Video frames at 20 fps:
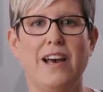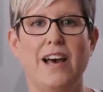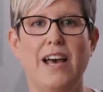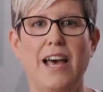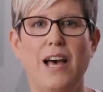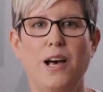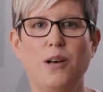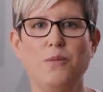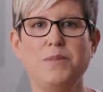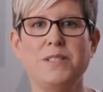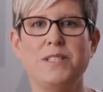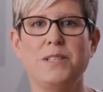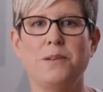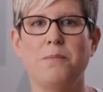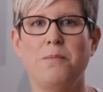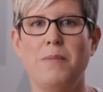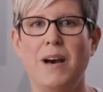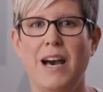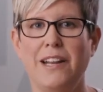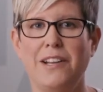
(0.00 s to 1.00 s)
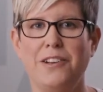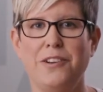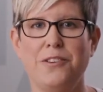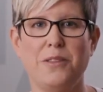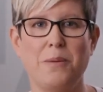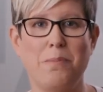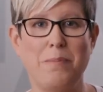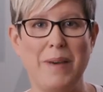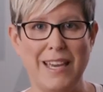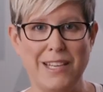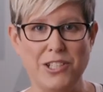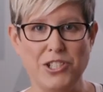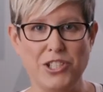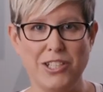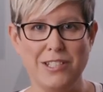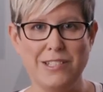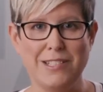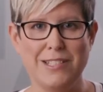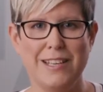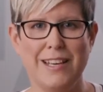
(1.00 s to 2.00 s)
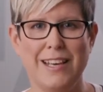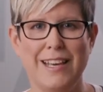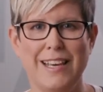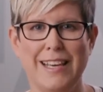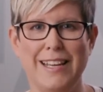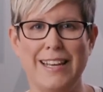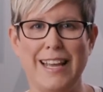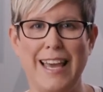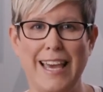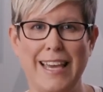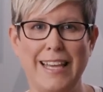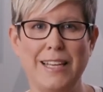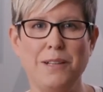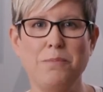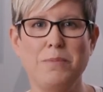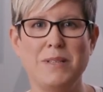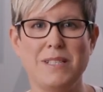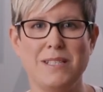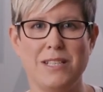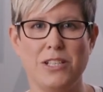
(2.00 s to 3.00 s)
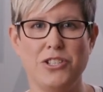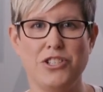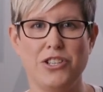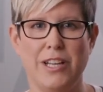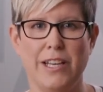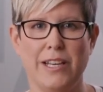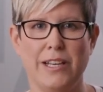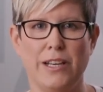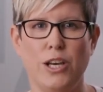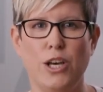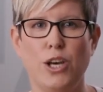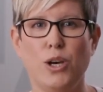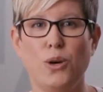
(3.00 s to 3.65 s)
helps to monitor the patient and aid in positioning